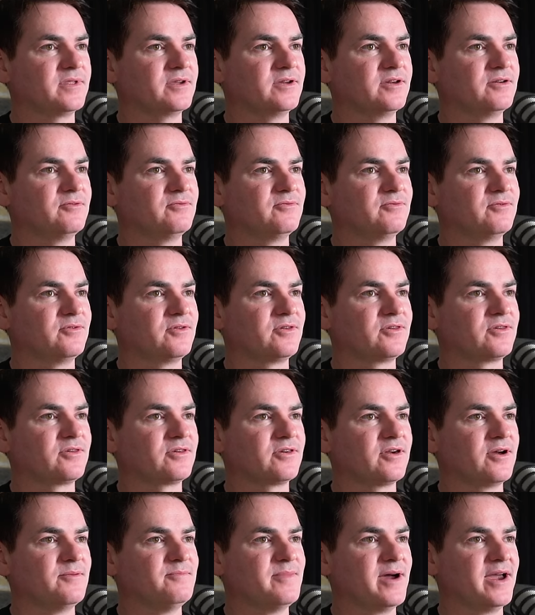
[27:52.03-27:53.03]
it was
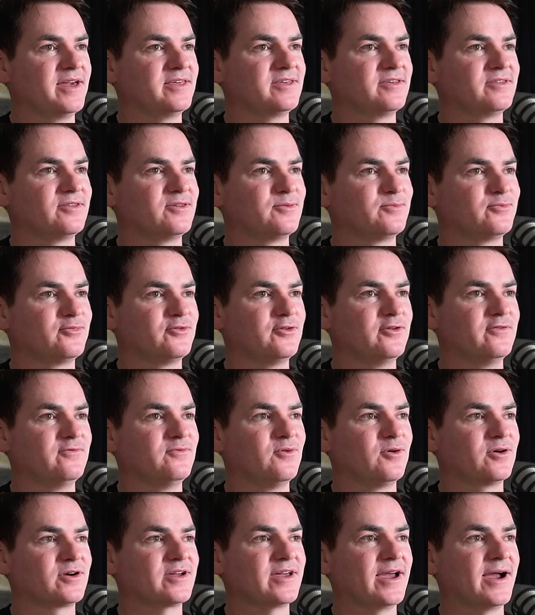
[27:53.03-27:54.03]
amazing to prove
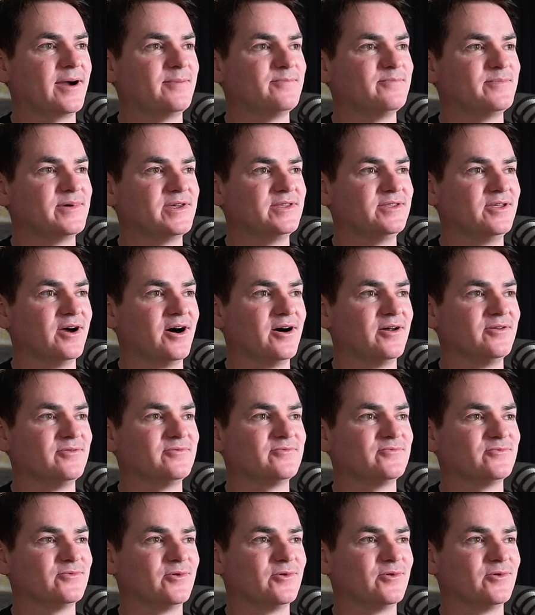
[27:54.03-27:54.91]
what can be done